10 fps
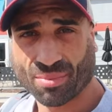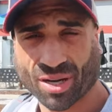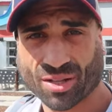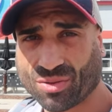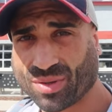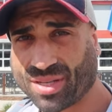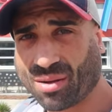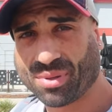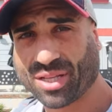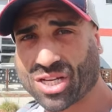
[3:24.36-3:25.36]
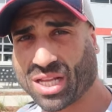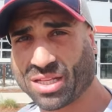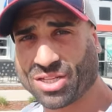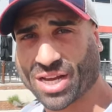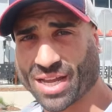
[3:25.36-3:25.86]
I'm going to do a dumpling
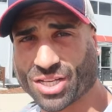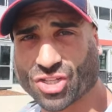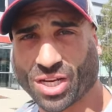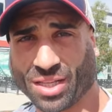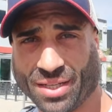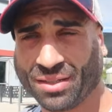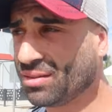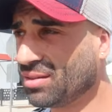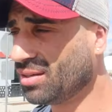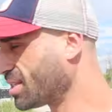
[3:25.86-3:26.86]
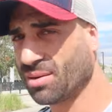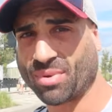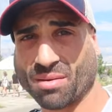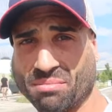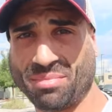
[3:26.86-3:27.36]
challenge at Chi Lin. It's going
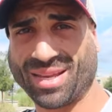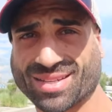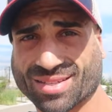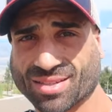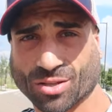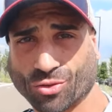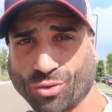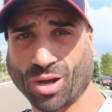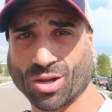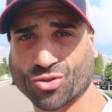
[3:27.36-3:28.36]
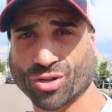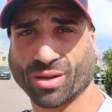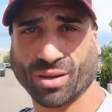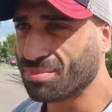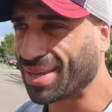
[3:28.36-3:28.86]
to be a mixed two
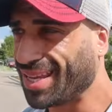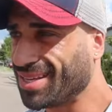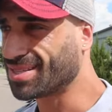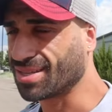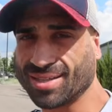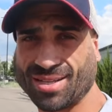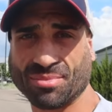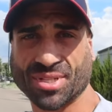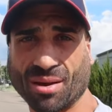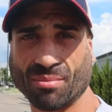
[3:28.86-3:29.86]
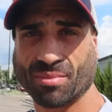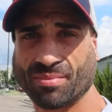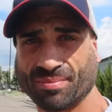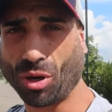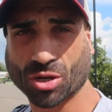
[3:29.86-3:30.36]
hundred piece dim sum
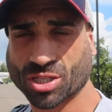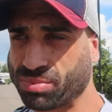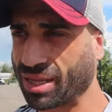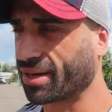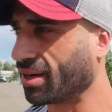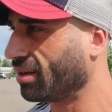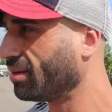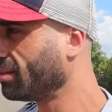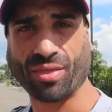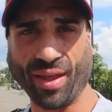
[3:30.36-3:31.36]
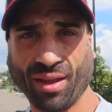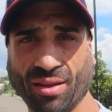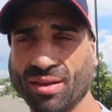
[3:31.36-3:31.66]
box platter thing.